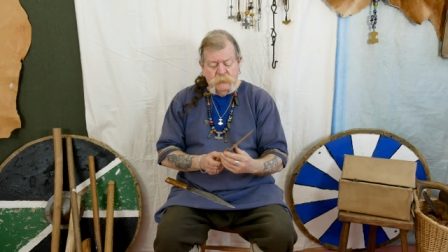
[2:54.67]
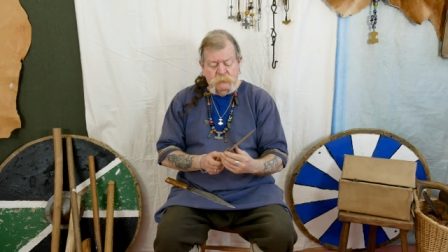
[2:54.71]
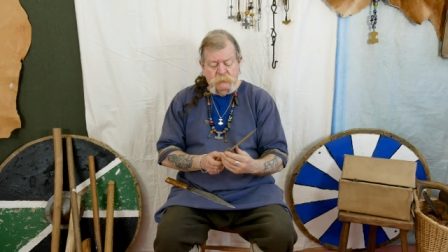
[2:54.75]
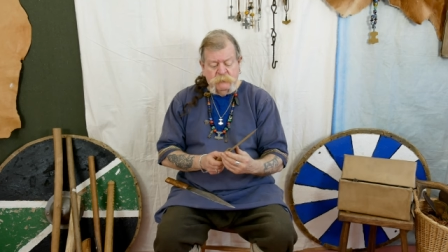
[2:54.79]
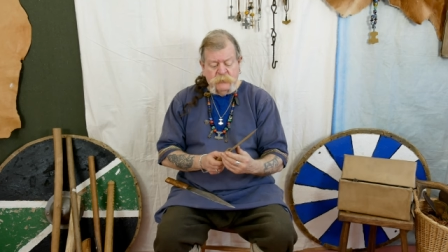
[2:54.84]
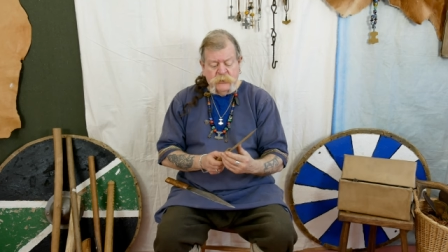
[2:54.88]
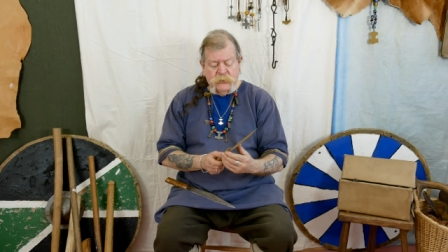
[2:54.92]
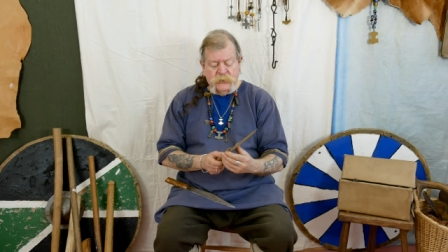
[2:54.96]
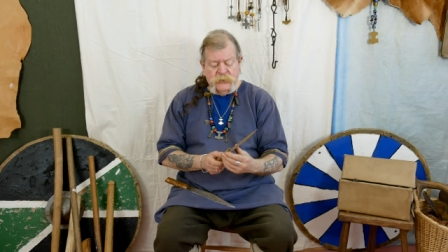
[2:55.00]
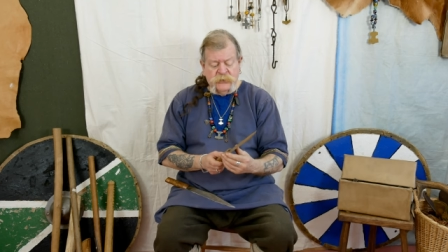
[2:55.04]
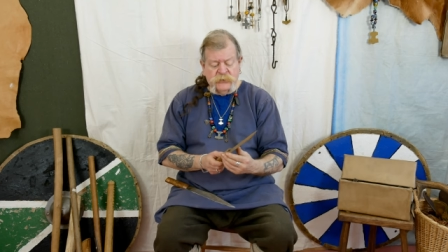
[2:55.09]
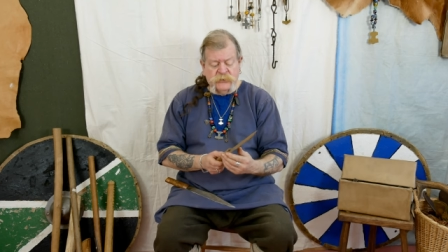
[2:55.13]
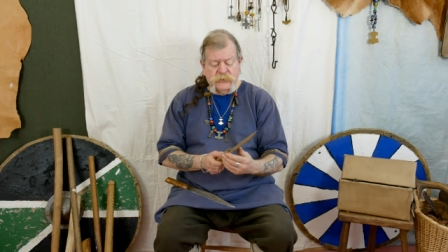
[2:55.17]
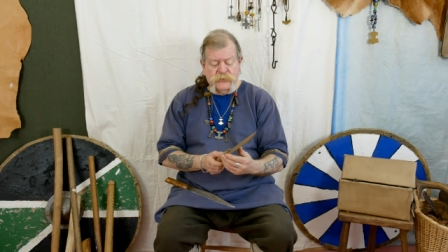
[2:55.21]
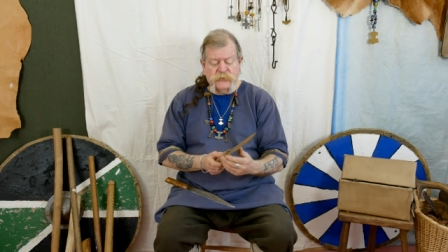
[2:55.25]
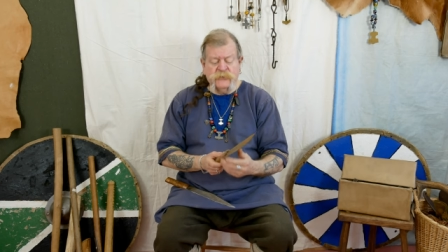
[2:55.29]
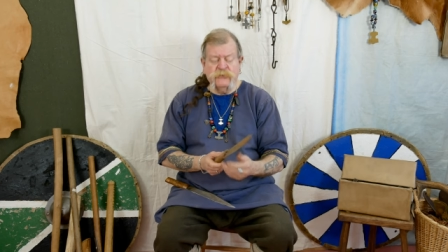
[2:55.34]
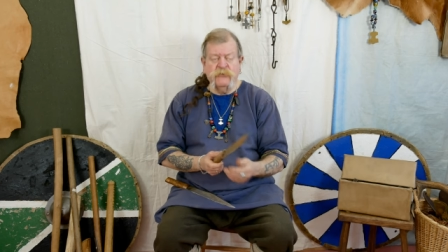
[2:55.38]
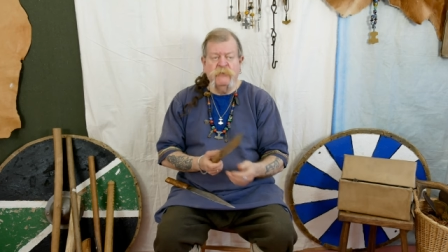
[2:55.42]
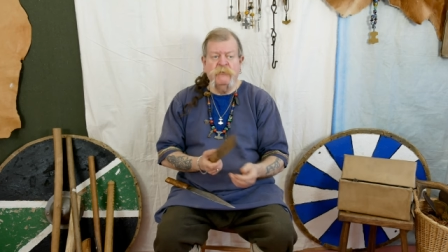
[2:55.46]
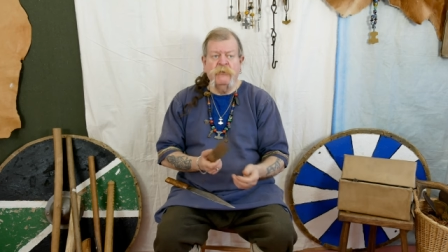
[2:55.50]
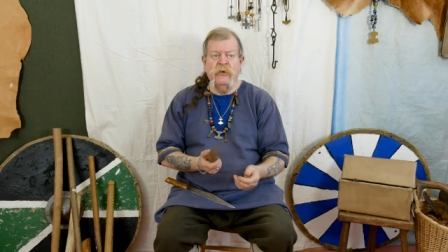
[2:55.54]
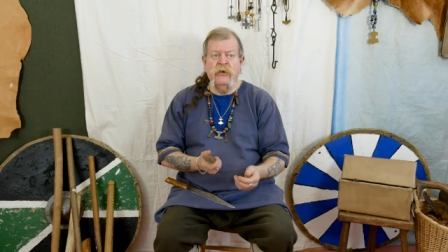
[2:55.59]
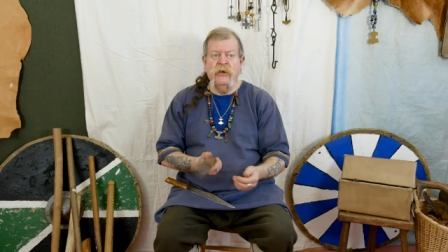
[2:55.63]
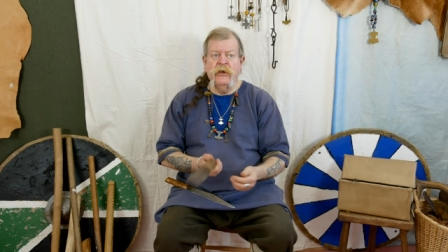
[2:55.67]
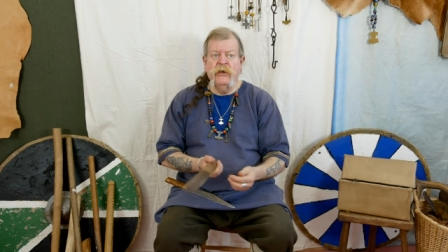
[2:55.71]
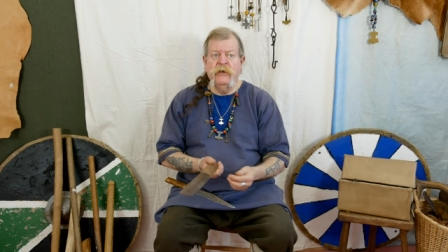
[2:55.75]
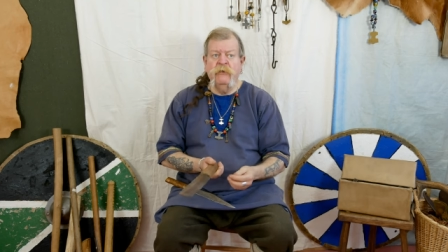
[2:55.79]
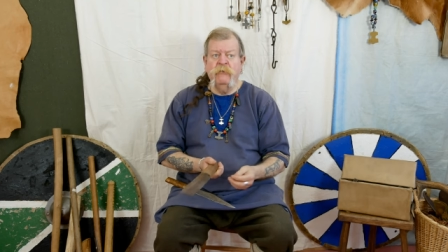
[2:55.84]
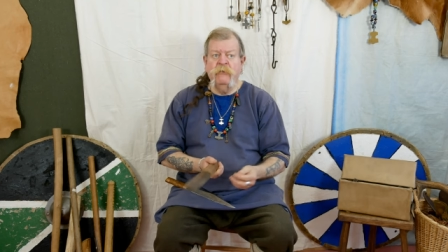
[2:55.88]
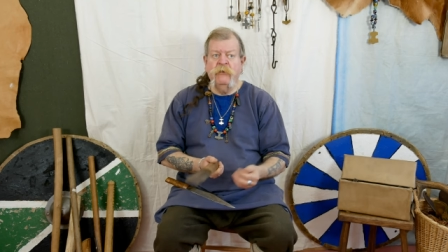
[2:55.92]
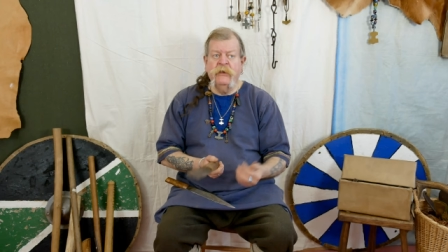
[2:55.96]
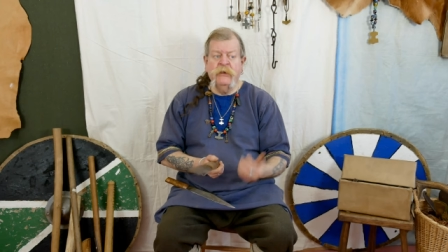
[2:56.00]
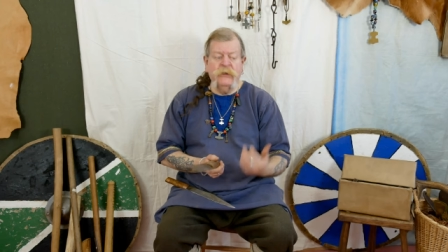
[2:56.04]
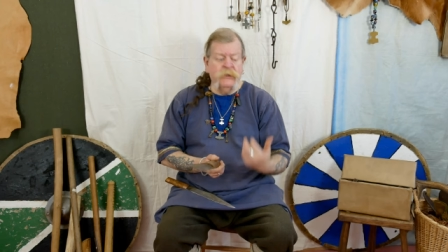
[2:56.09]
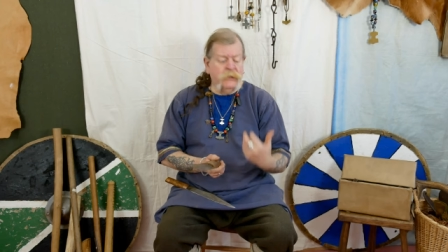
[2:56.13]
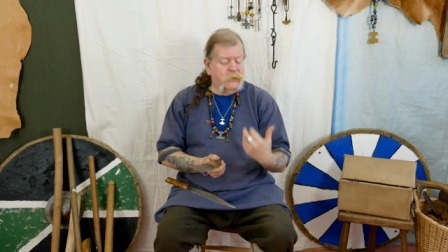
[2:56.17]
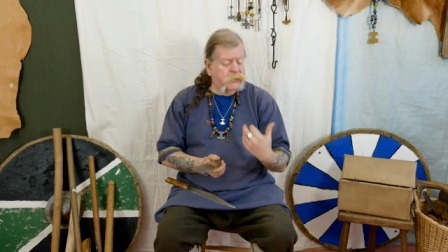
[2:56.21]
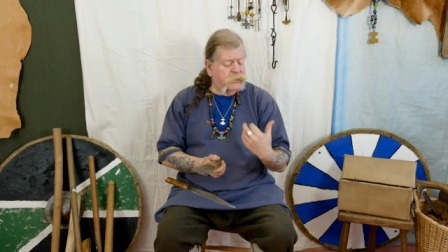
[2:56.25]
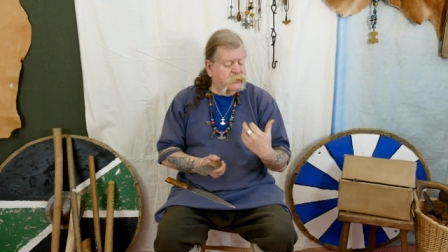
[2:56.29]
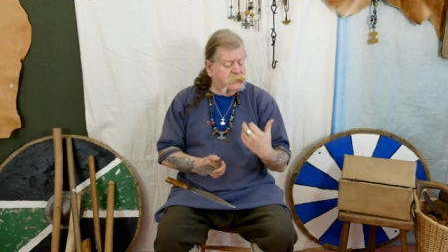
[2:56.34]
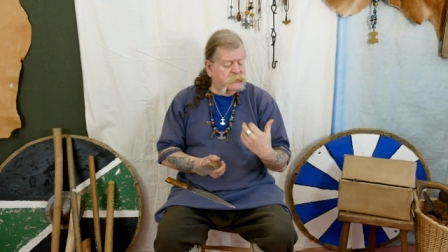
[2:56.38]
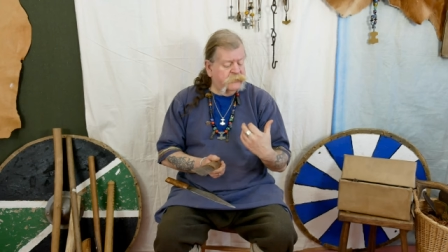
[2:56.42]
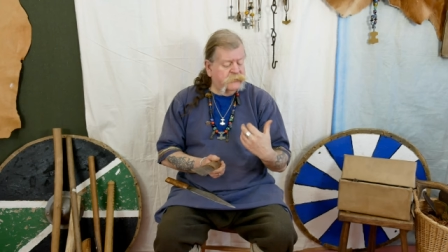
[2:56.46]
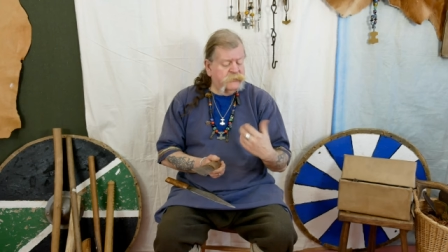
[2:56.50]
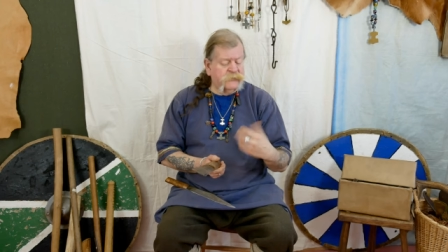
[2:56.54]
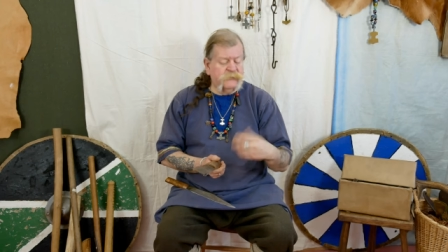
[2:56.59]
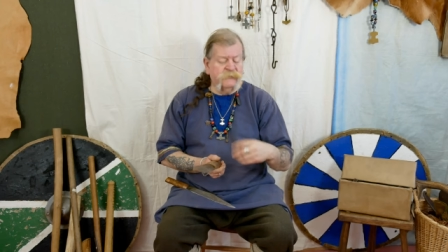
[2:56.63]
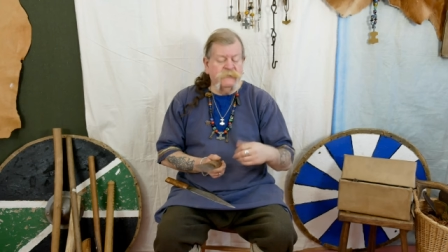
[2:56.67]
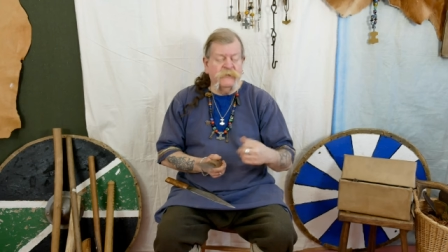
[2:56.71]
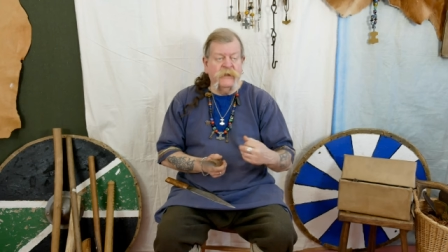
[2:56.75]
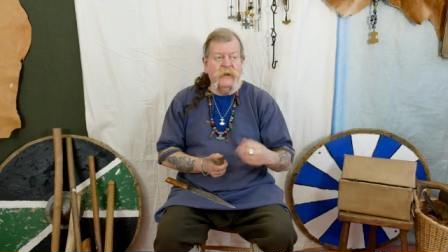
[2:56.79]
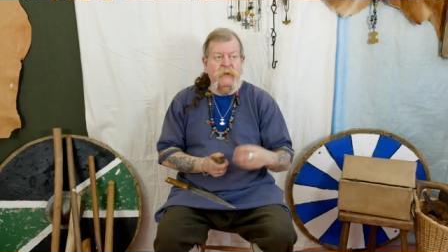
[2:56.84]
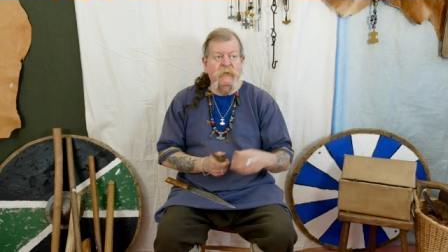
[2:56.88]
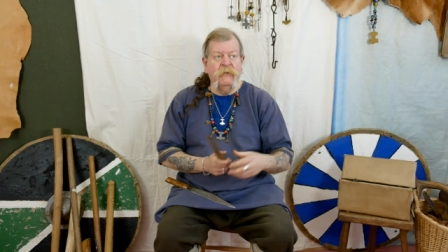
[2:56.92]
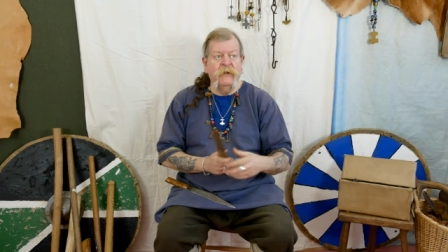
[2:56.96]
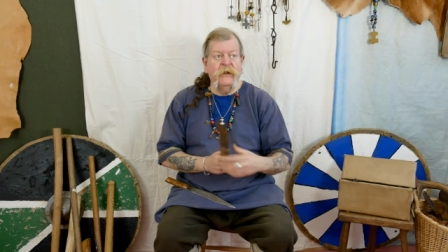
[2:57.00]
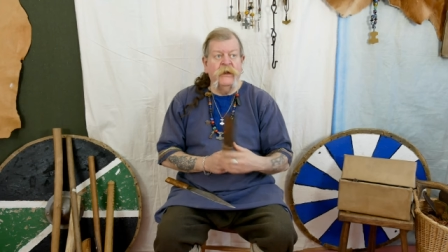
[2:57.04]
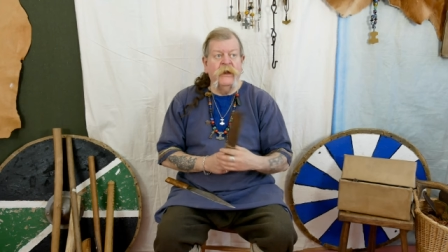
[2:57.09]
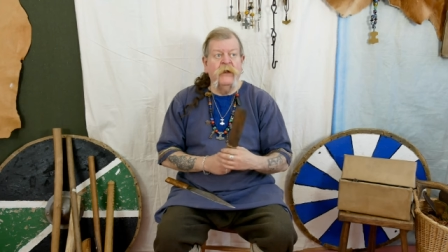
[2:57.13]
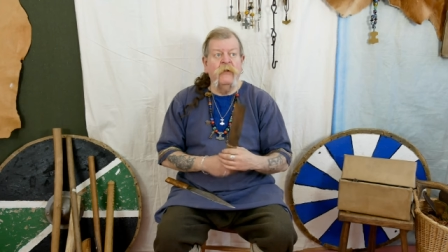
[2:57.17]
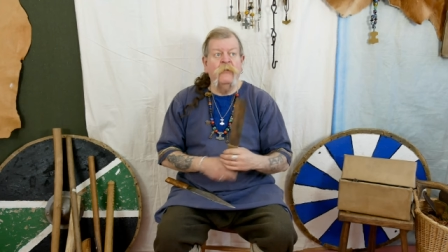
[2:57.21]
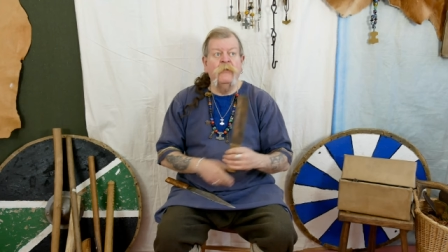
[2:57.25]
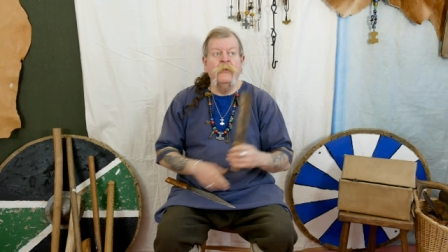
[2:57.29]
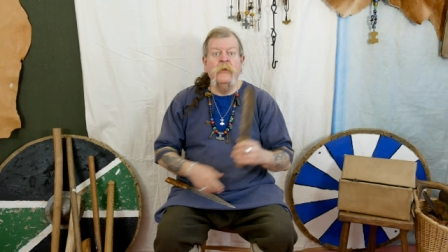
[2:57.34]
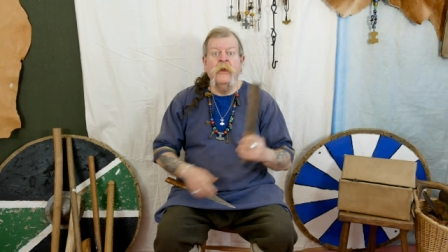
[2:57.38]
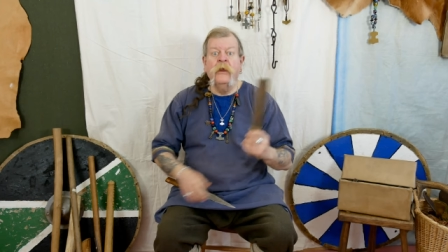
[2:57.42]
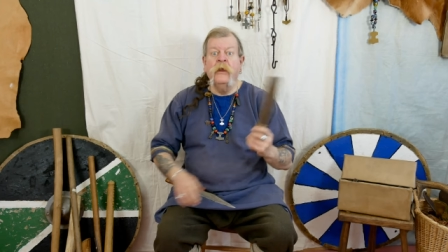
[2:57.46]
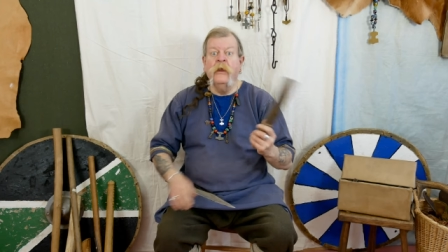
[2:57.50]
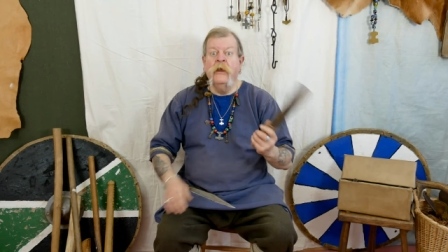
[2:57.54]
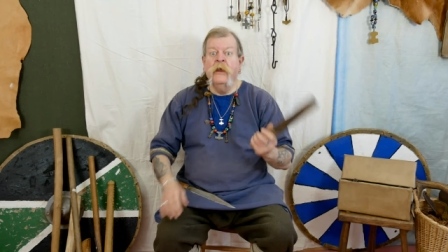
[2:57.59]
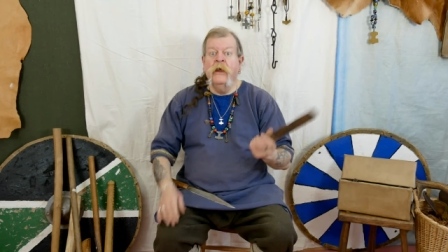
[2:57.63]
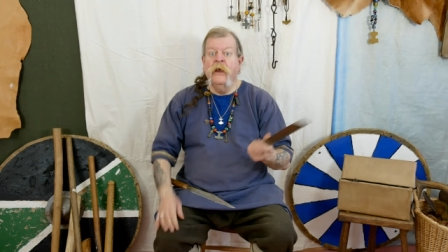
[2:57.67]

Bragi's just reminded me and I just found out.